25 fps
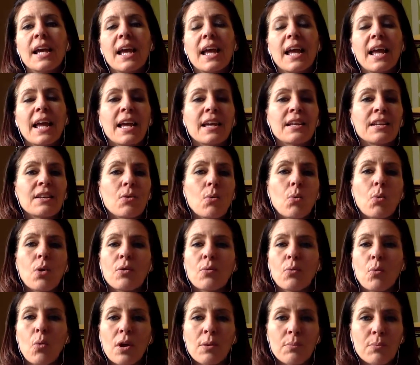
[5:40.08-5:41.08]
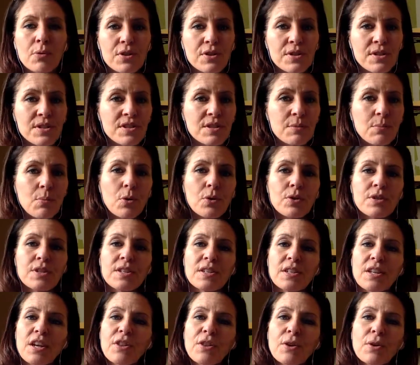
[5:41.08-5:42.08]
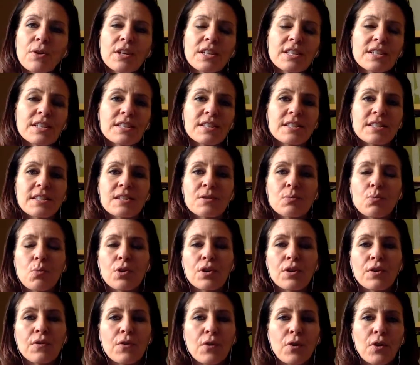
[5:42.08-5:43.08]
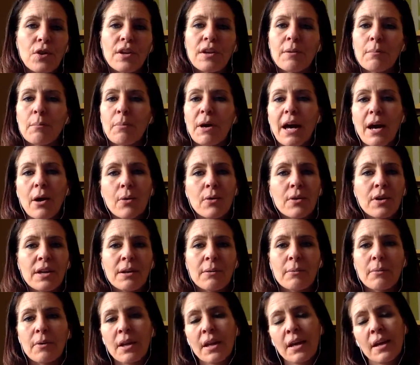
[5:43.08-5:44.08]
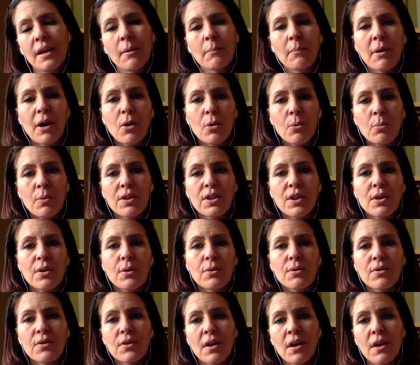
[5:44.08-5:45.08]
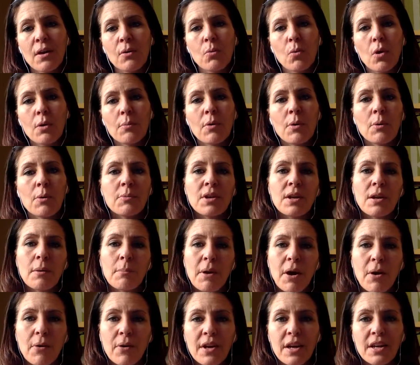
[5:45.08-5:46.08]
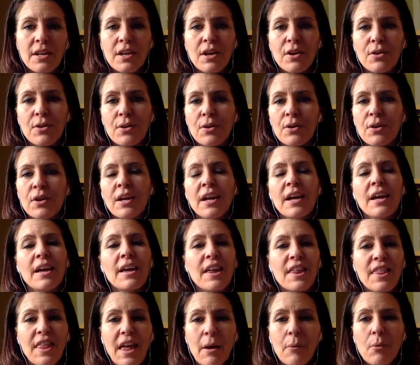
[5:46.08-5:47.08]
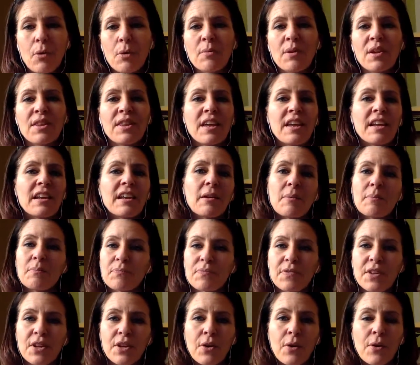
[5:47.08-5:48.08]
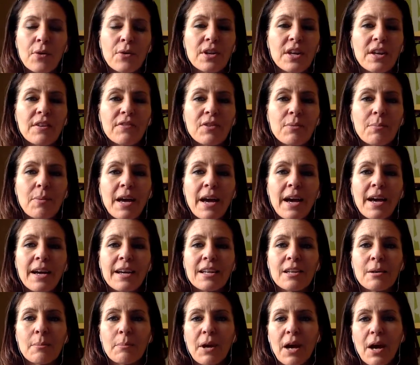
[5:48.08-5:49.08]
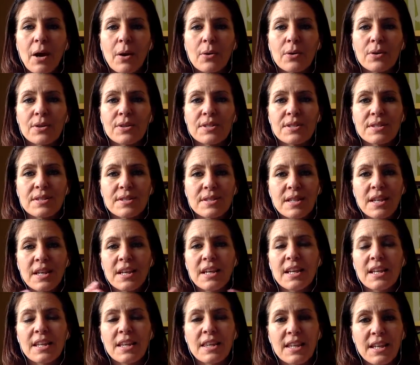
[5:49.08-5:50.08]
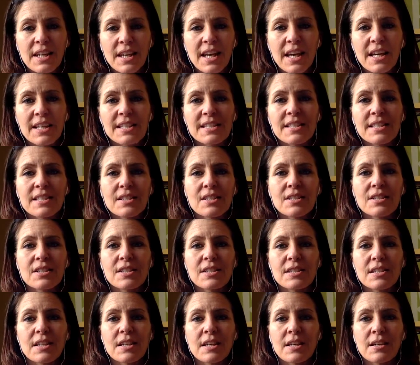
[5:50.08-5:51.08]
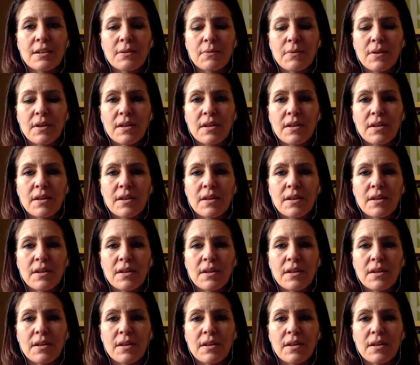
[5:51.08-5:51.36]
and when one person supports another, it's just this wonderful empowering empowerment that goes on. One woman empowering another, that woman then you know gives back and empowers the next, and it's just a,